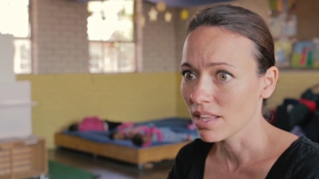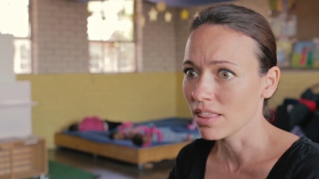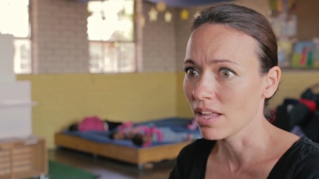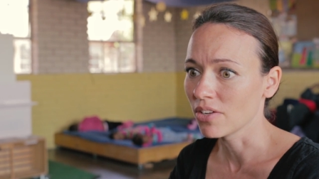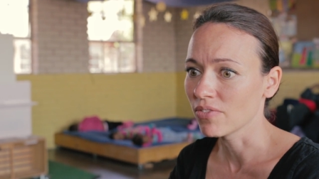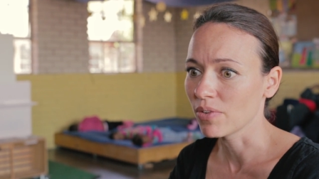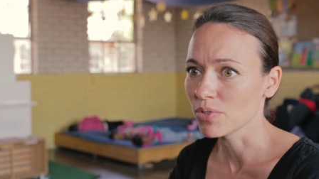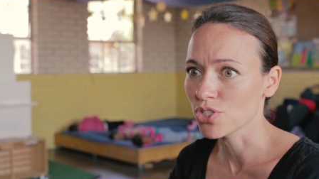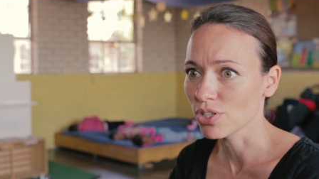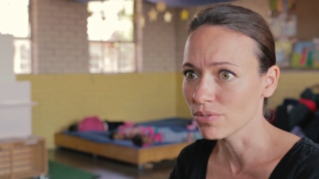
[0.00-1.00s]
A lot of
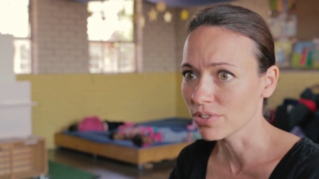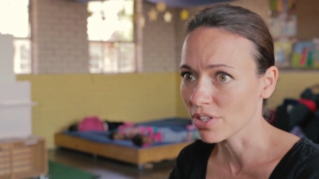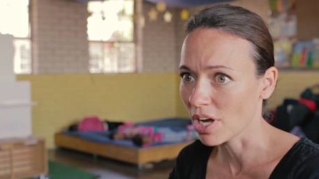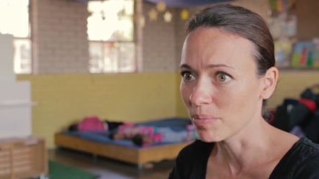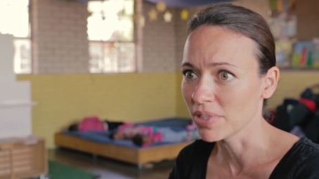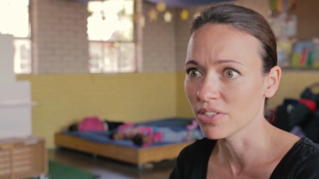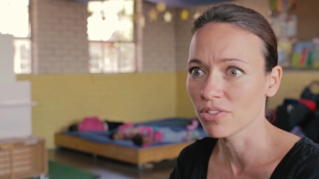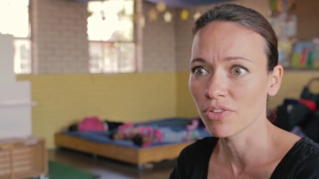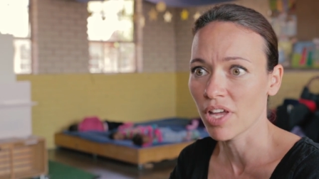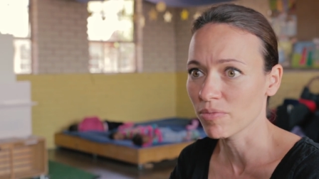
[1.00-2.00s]
our children come and they
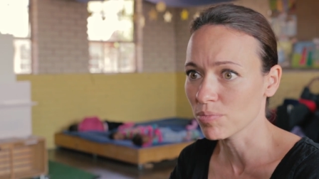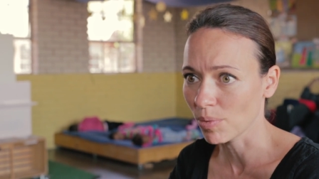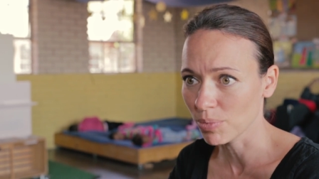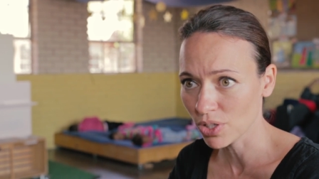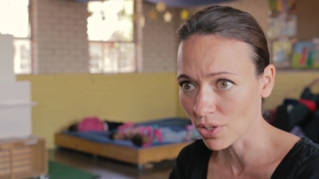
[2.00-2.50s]
don't have proper